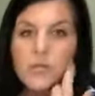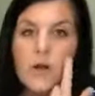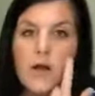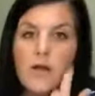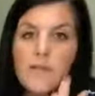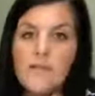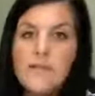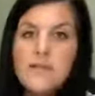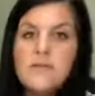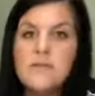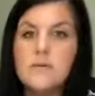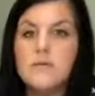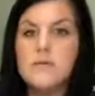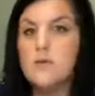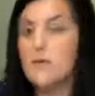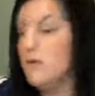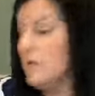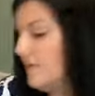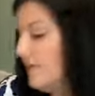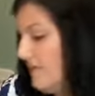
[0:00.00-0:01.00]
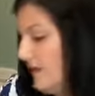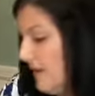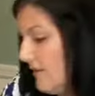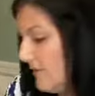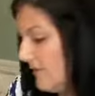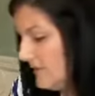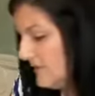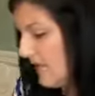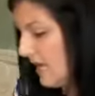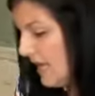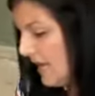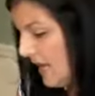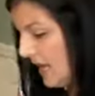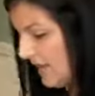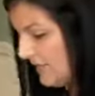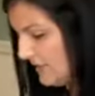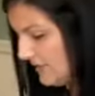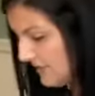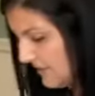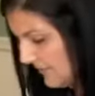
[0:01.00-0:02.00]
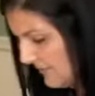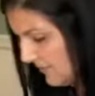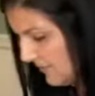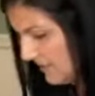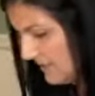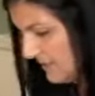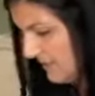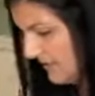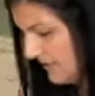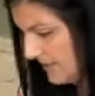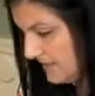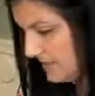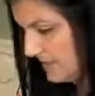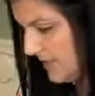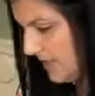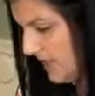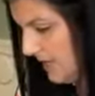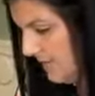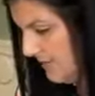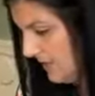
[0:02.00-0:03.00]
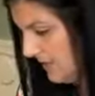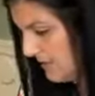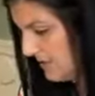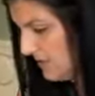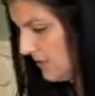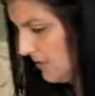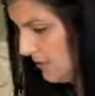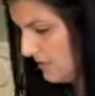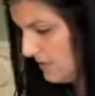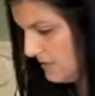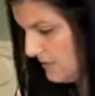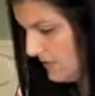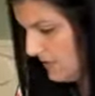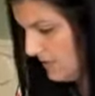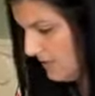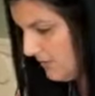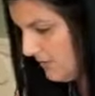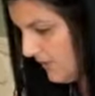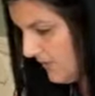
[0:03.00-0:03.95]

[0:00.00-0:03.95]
do all things with Sola flowers. And the summer is the best time because no one's running